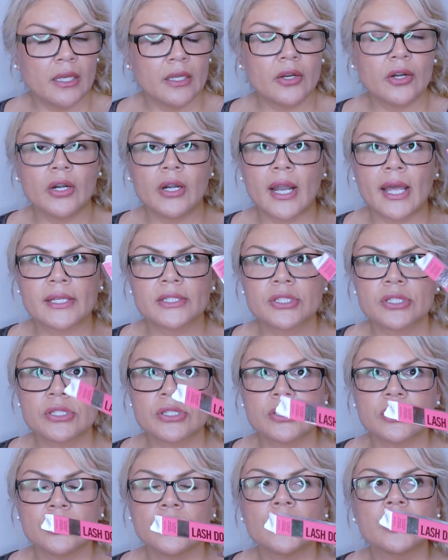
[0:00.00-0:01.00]
her
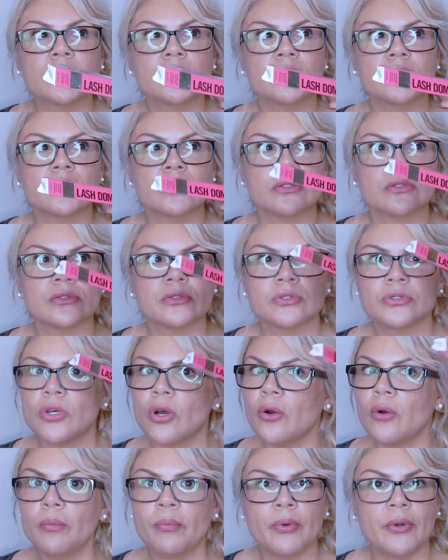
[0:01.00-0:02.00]
lashes looked
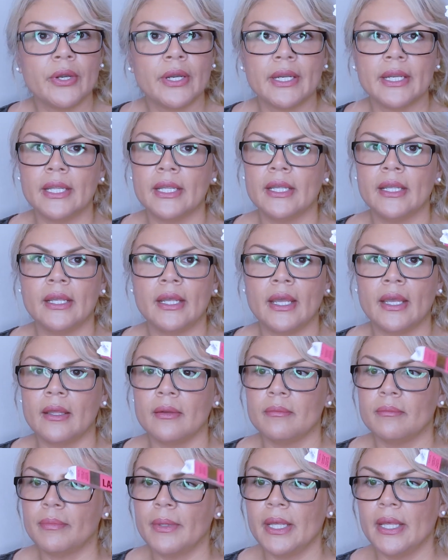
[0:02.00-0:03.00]
so pretty
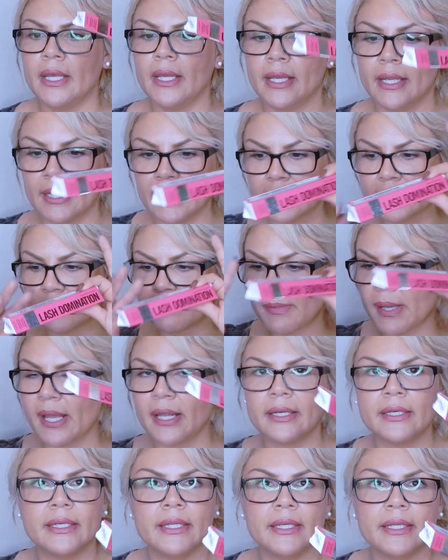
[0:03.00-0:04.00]
and big and
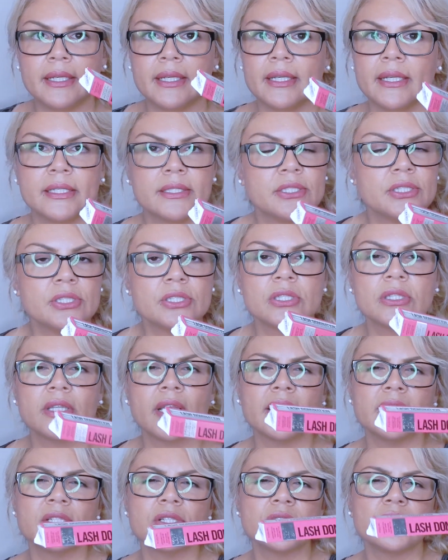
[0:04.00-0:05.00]
expanded, and it just
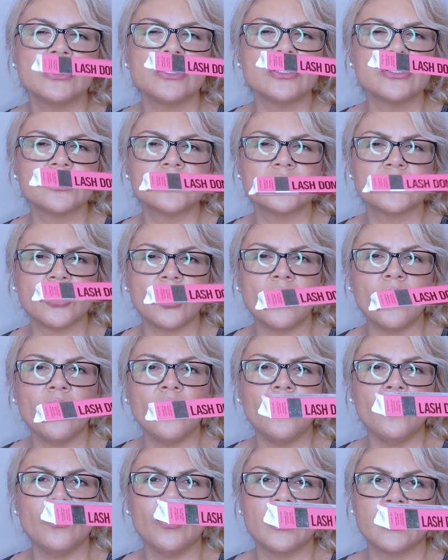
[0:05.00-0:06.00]
they just look
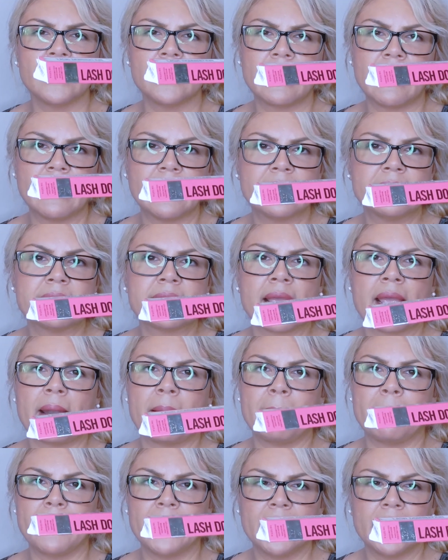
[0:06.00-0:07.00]
so nice
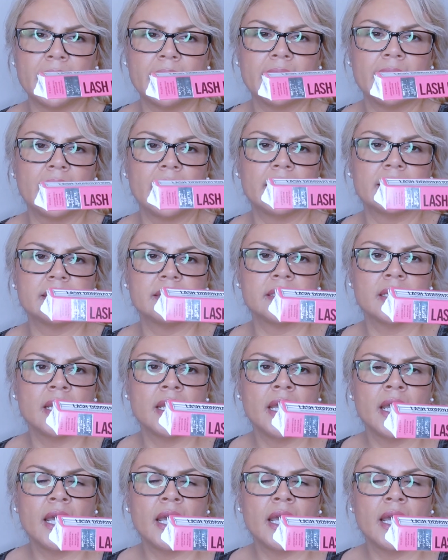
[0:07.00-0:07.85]
and big, and